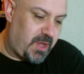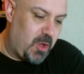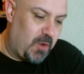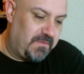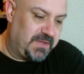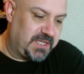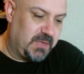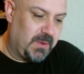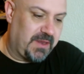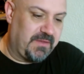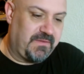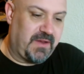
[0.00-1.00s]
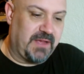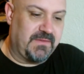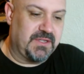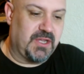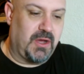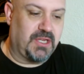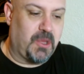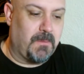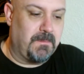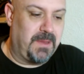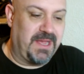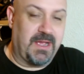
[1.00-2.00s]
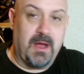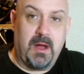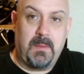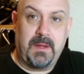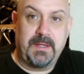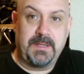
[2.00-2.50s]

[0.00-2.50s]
Obviously one of the flavours I don't pick up,